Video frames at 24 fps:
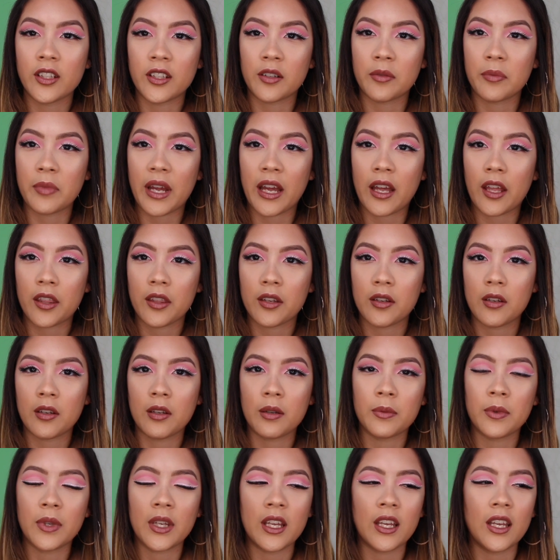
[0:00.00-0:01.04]
in her
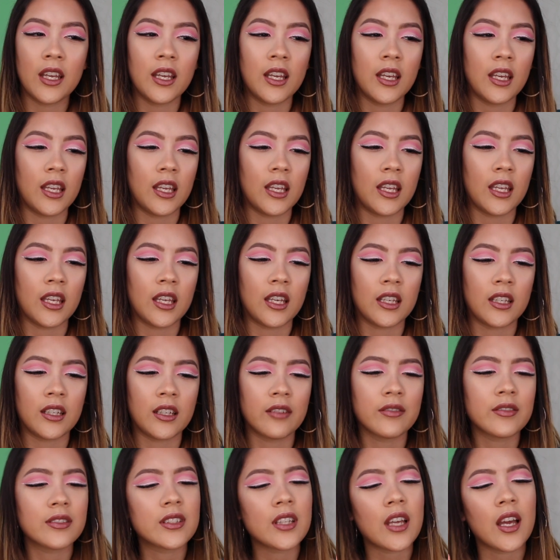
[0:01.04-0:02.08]
bathroom, and
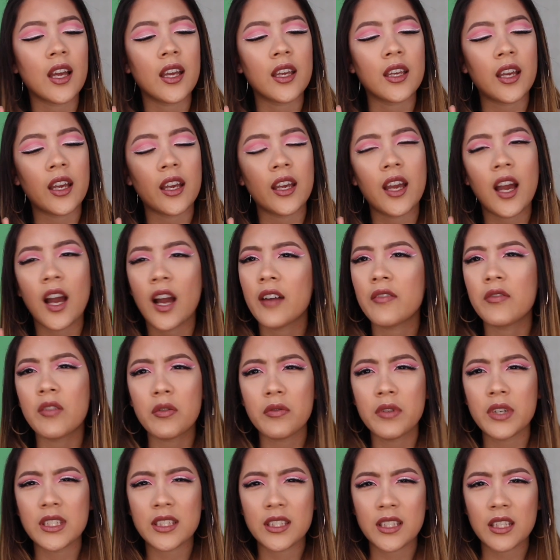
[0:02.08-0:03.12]
I was like, I've
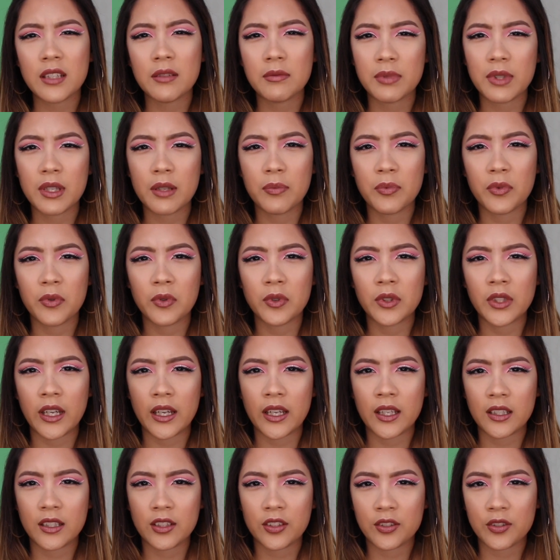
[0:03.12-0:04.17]
always seen people
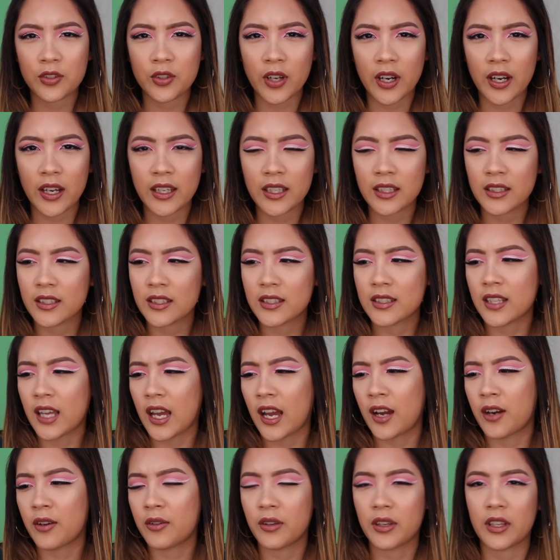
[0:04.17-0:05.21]
like trying this
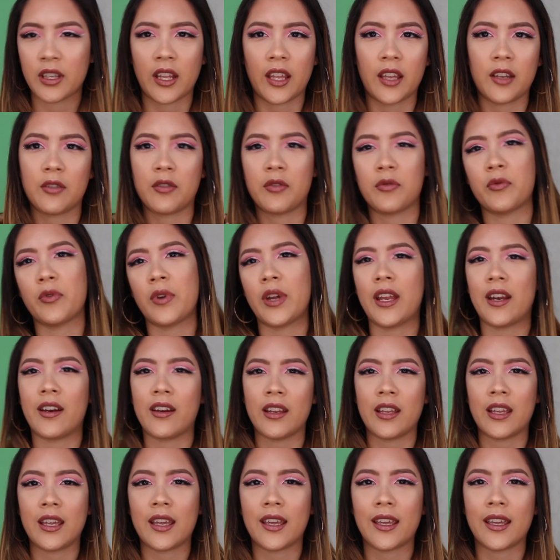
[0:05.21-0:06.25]
out and like
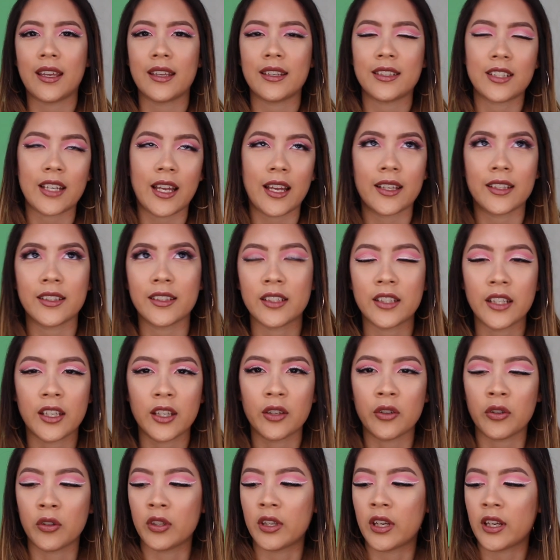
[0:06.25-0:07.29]
wearing it, Jaclyn
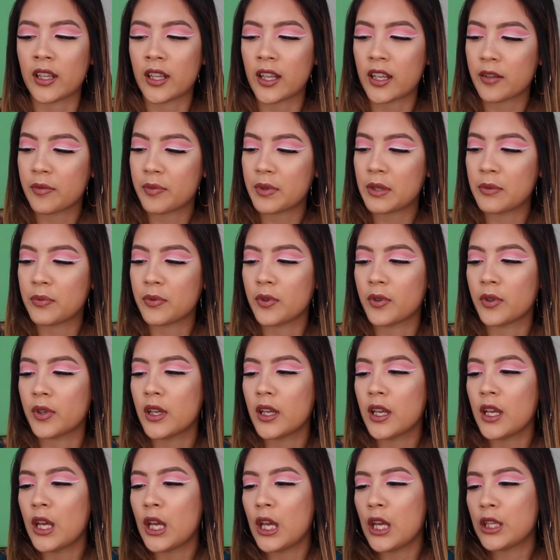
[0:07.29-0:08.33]
Hill and a lot of people.
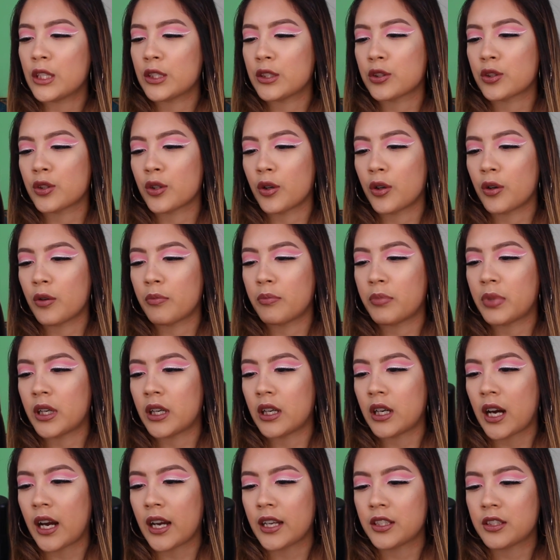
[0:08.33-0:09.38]
So,
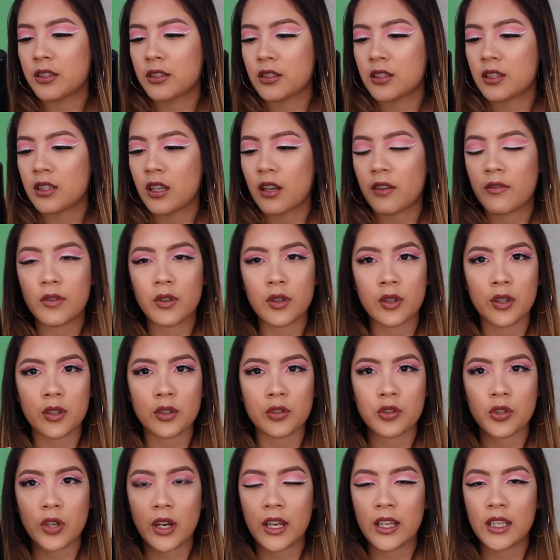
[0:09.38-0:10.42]
but I just never
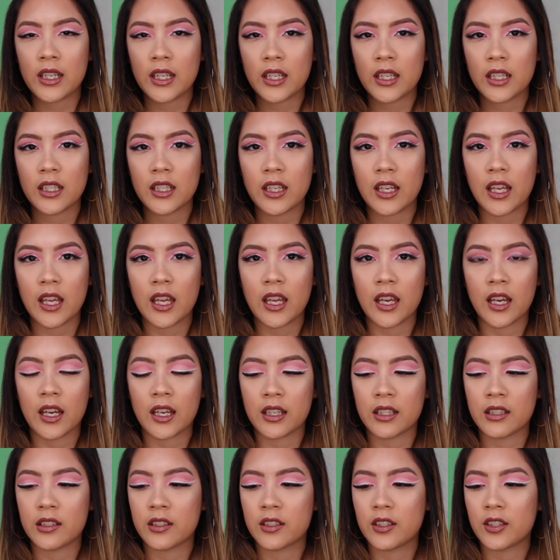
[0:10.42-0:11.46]
tried it,
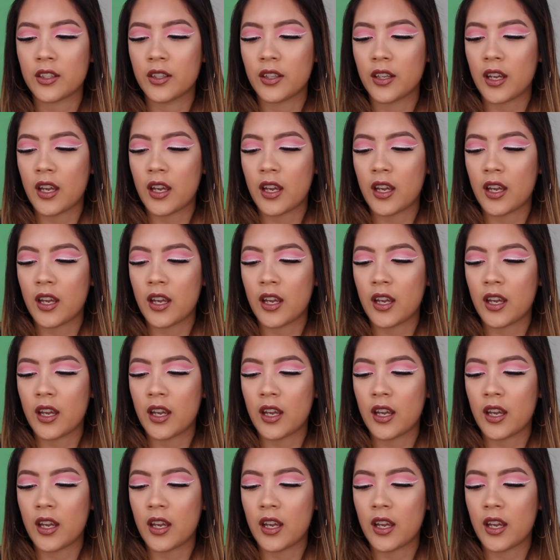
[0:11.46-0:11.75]
and